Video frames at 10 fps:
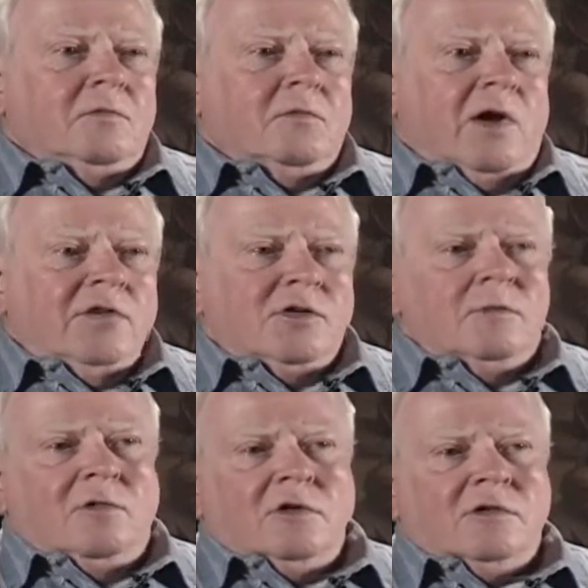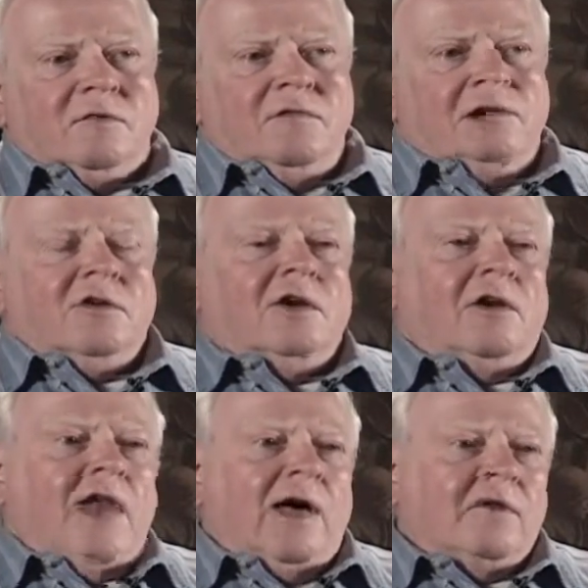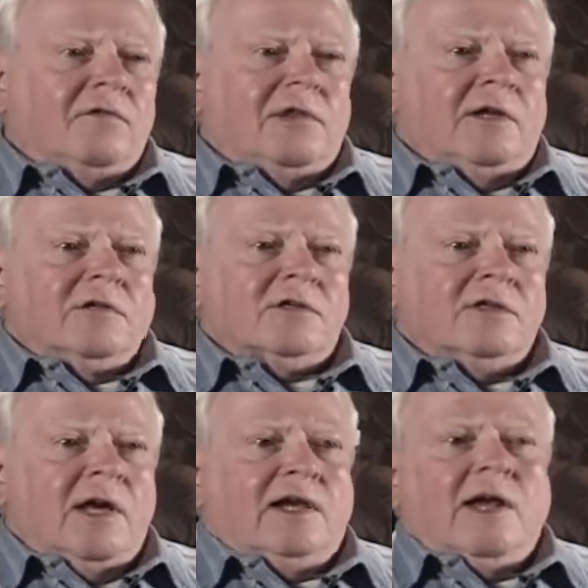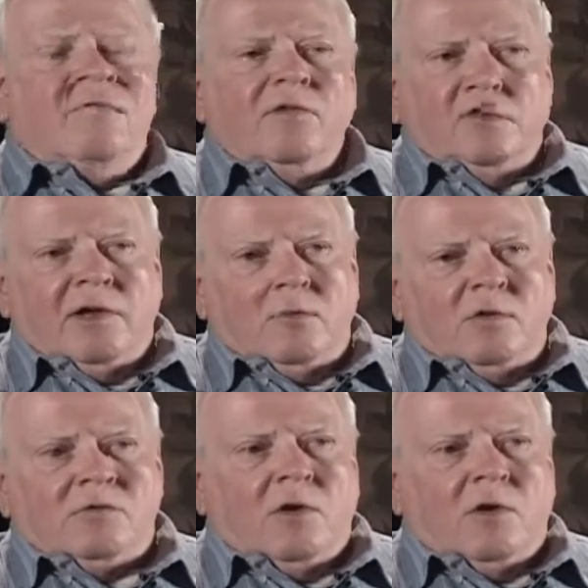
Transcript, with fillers: ration books affected a lot of things. Not everything was